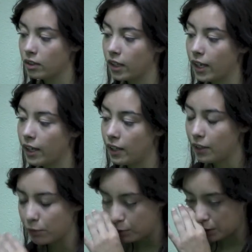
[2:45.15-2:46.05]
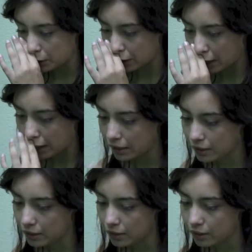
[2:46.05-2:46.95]
they feel that
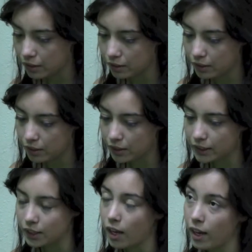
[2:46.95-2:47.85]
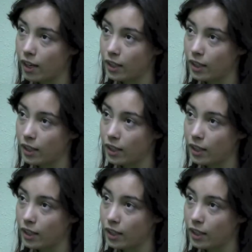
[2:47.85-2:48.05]
it's not